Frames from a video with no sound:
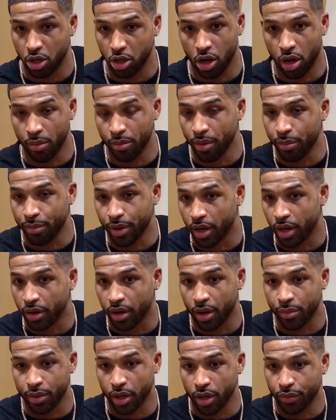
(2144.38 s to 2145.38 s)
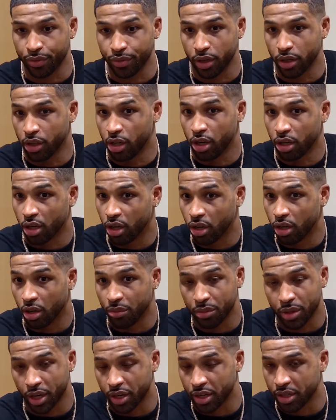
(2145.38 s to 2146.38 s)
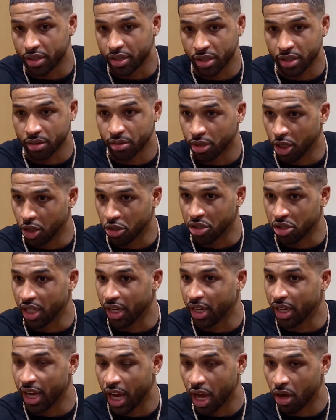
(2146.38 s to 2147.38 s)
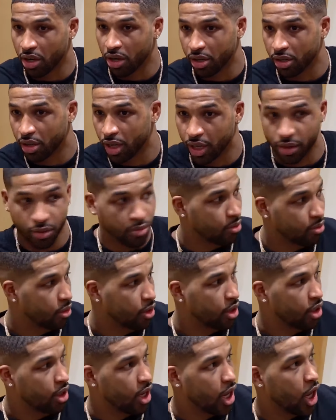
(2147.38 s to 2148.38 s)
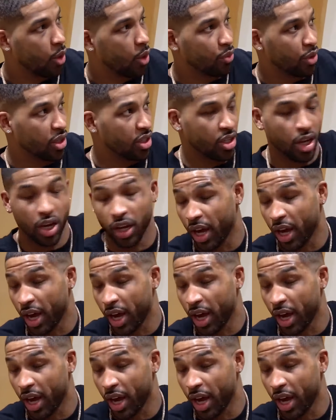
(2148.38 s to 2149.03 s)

All his hard work paid dividends for him in 2015 when he signed a huge extension with the